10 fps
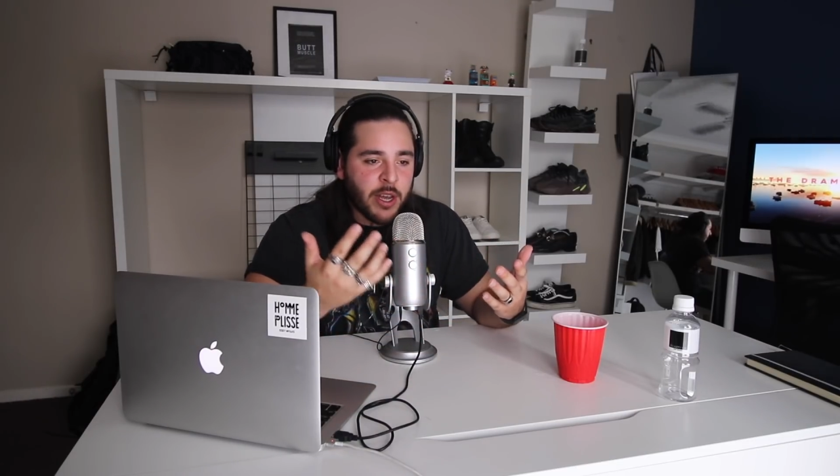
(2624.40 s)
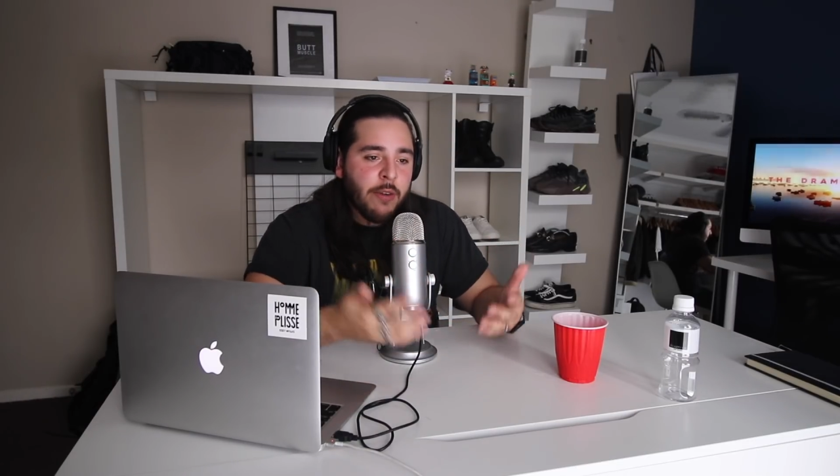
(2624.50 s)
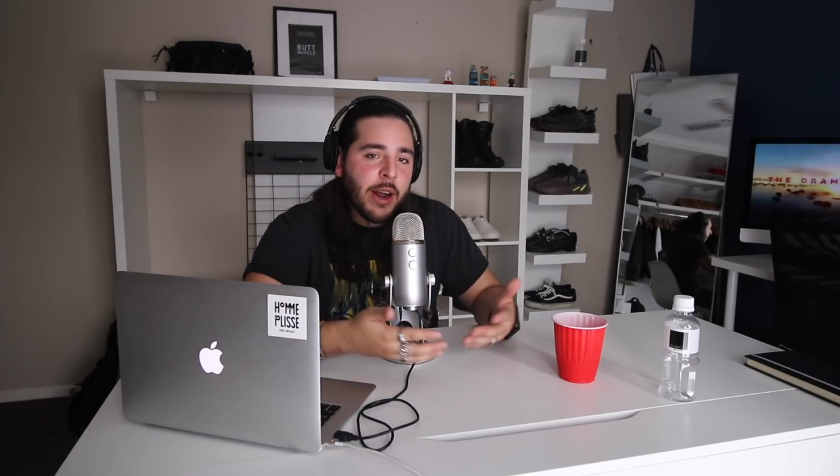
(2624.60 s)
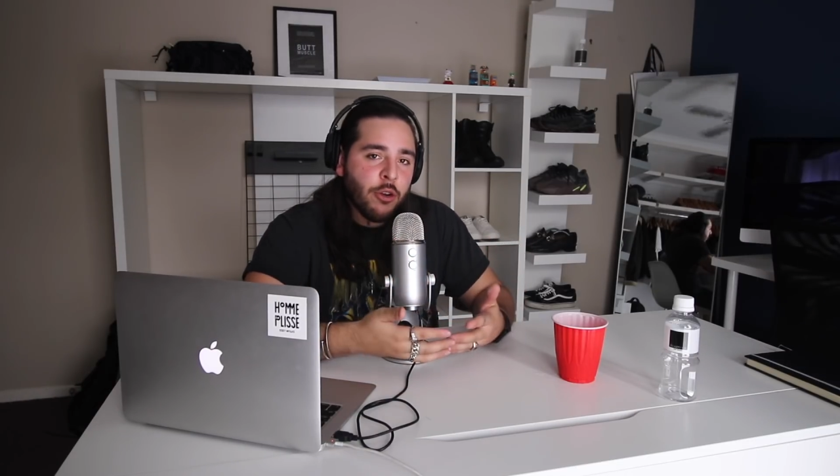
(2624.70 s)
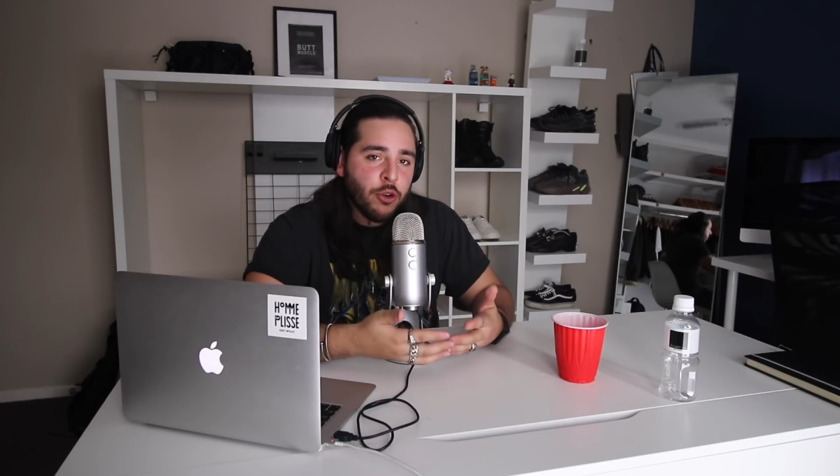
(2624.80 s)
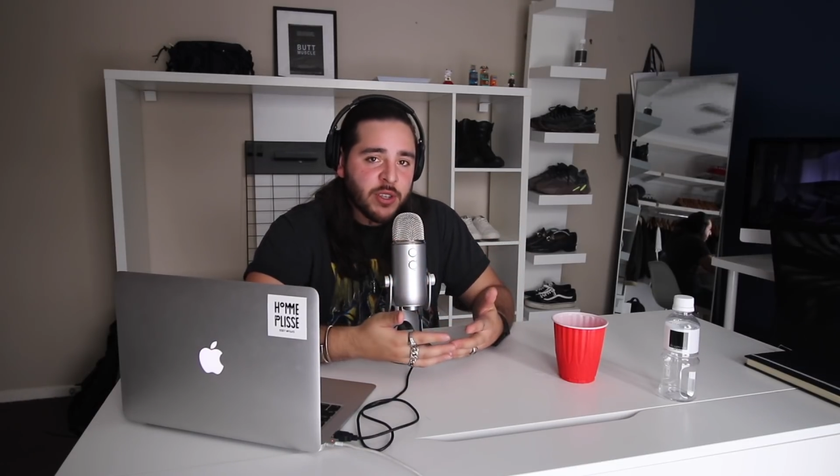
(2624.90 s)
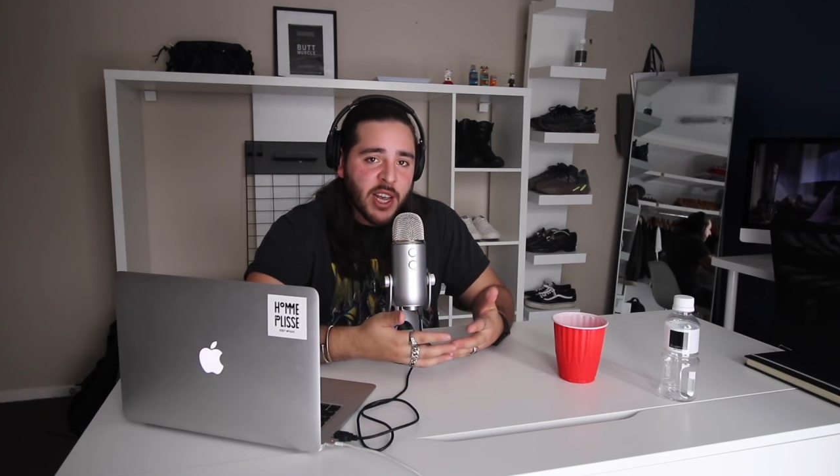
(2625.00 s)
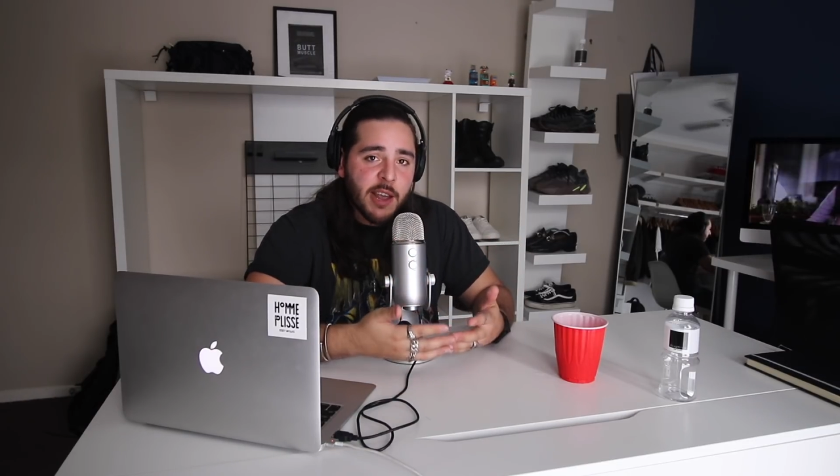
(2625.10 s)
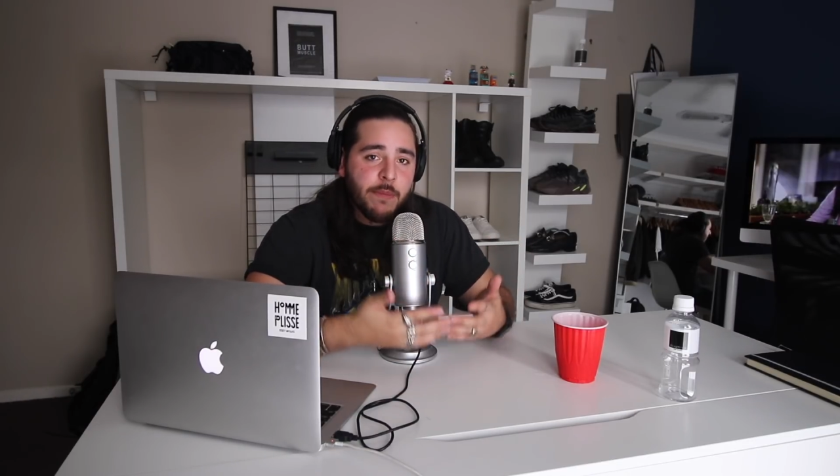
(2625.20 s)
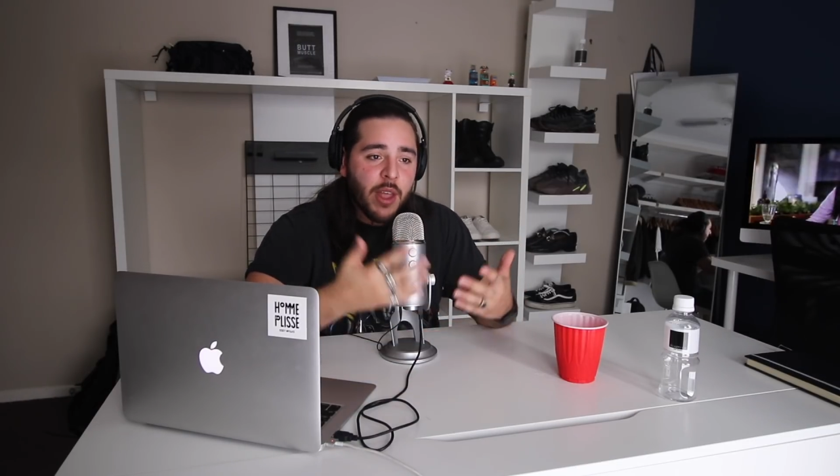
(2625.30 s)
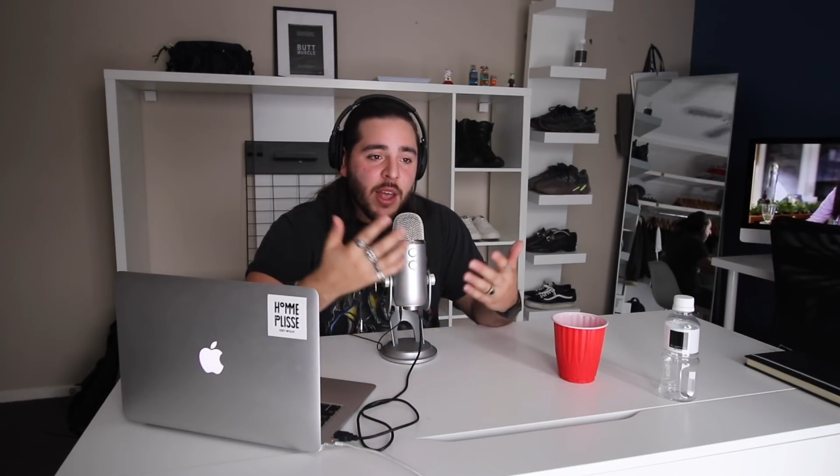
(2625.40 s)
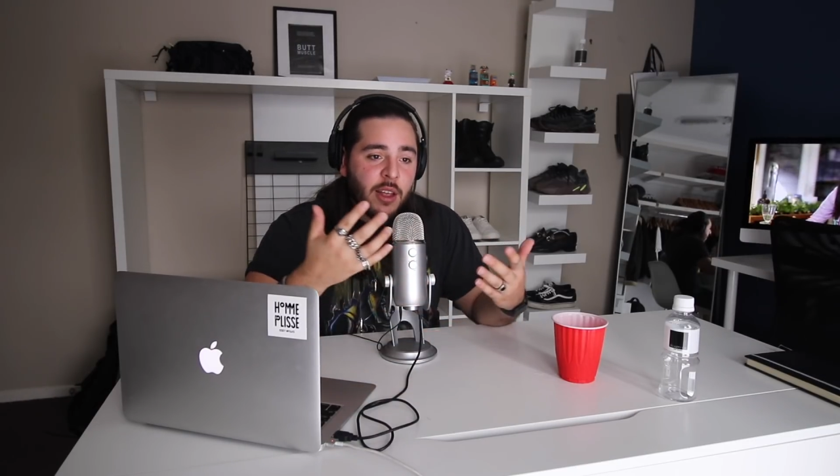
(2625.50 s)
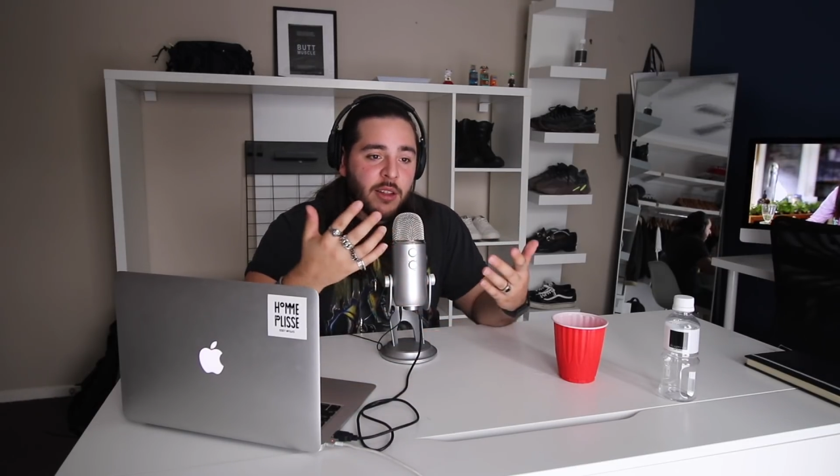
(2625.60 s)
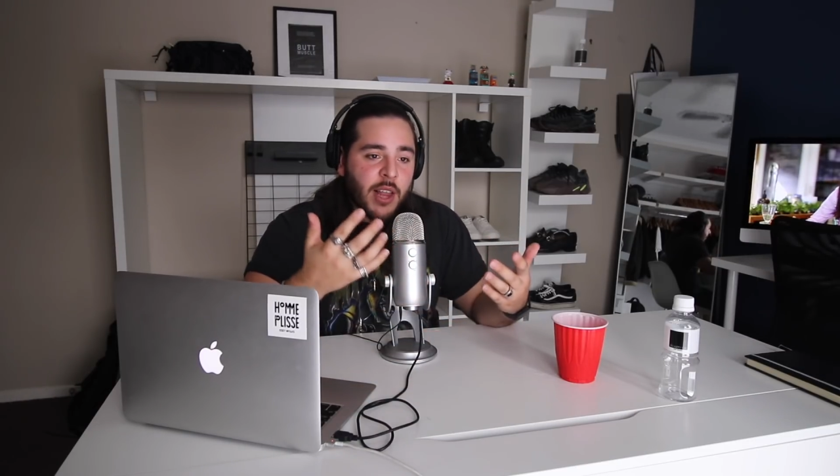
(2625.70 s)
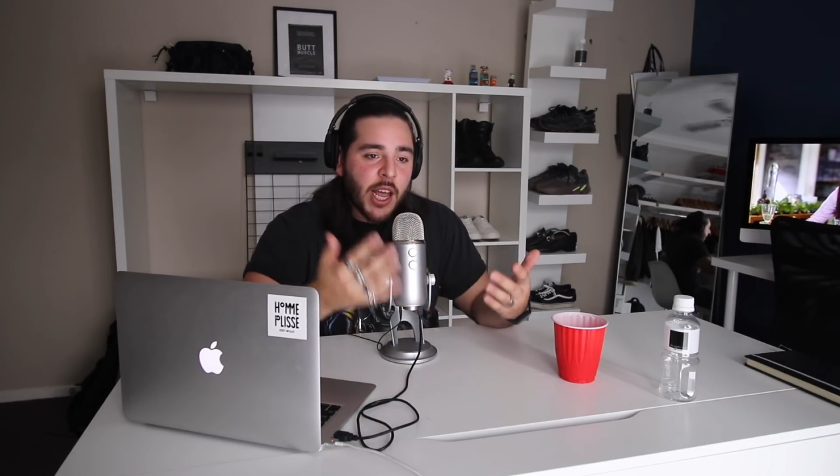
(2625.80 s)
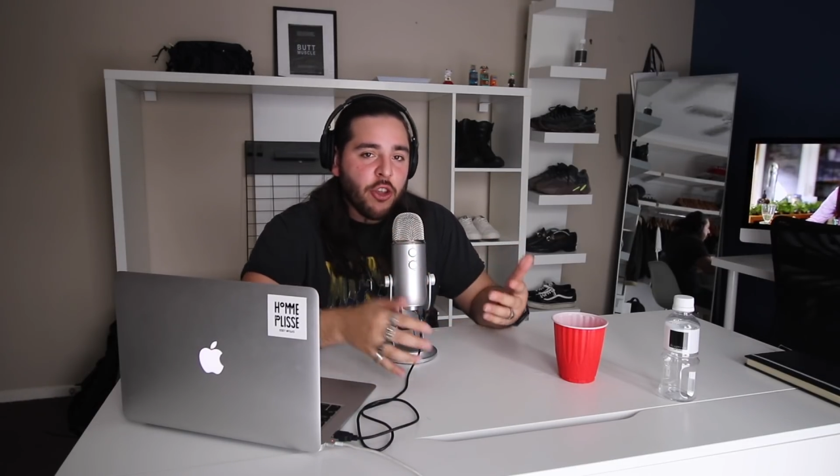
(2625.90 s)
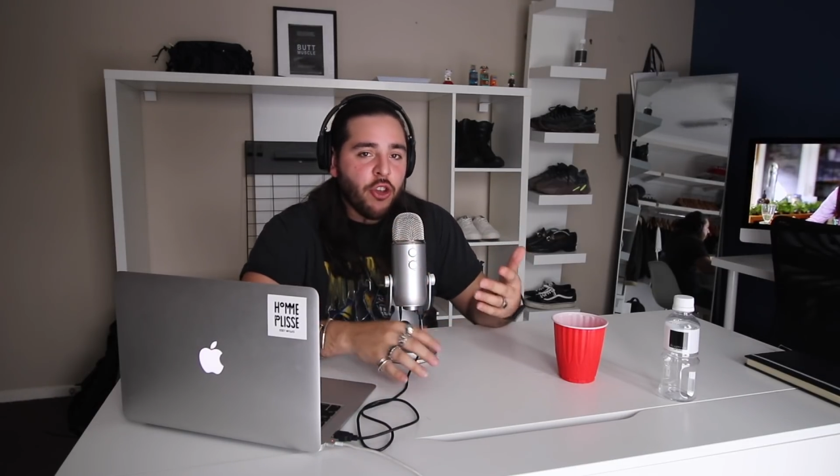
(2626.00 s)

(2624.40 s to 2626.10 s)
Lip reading: get around a new team that